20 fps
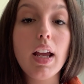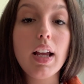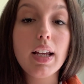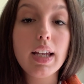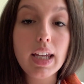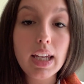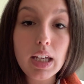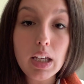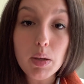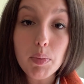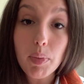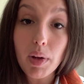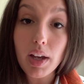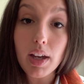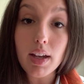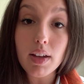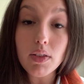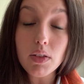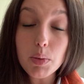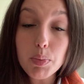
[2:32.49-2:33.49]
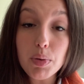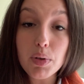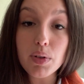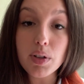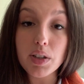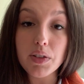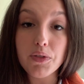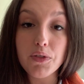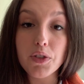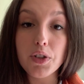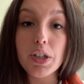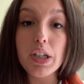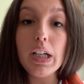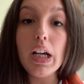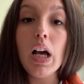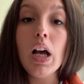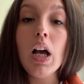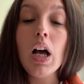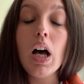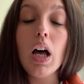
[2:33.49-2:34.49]
keep in the periphery
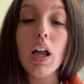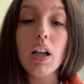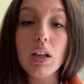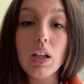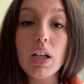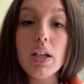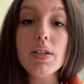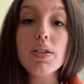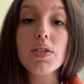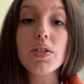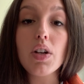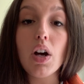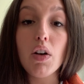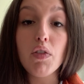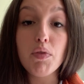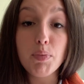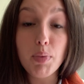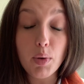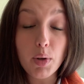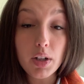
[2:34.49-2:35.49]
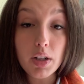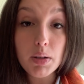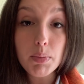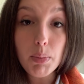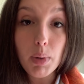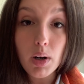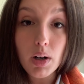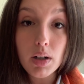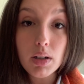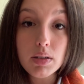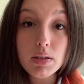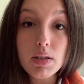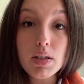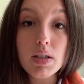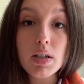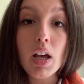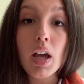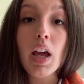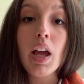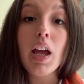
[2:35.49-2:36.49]
a list of boarding barns
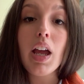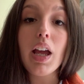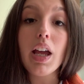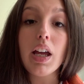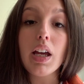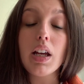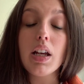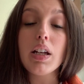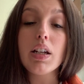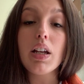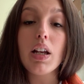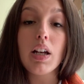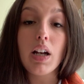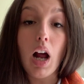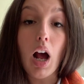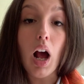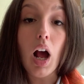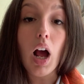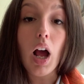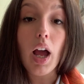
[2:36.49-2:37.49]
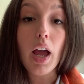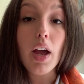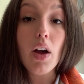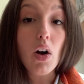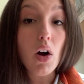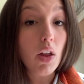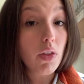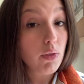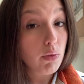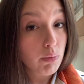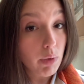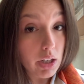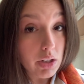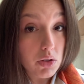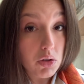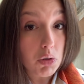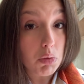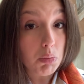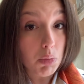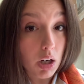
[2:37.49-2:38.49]
and an eye on the
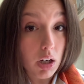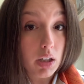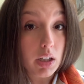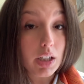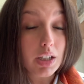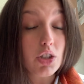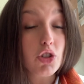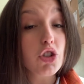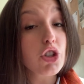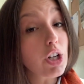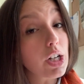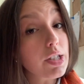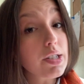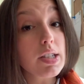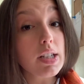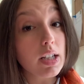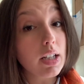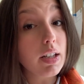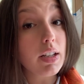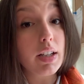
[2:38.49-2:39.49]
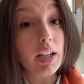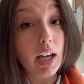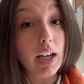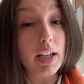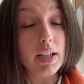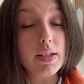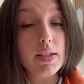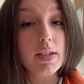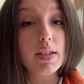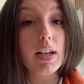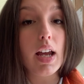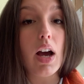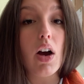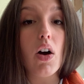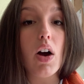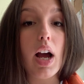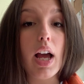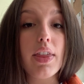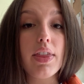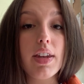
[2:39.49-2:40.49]
rental market just in case. Now,
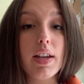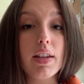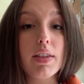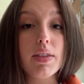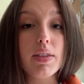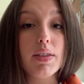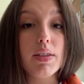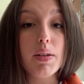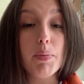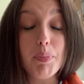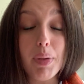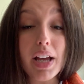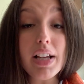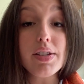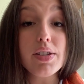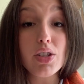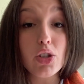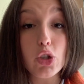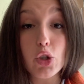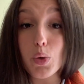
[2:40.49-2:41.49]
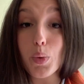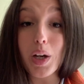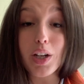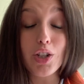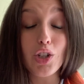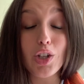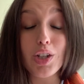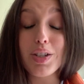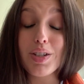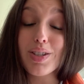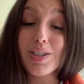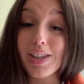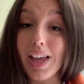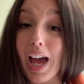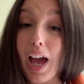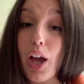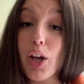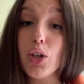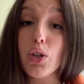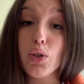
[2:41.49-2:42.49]
I think the best situation is
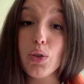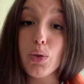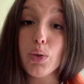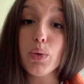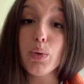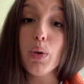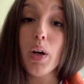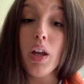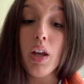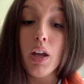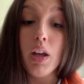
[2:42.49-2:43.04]
that you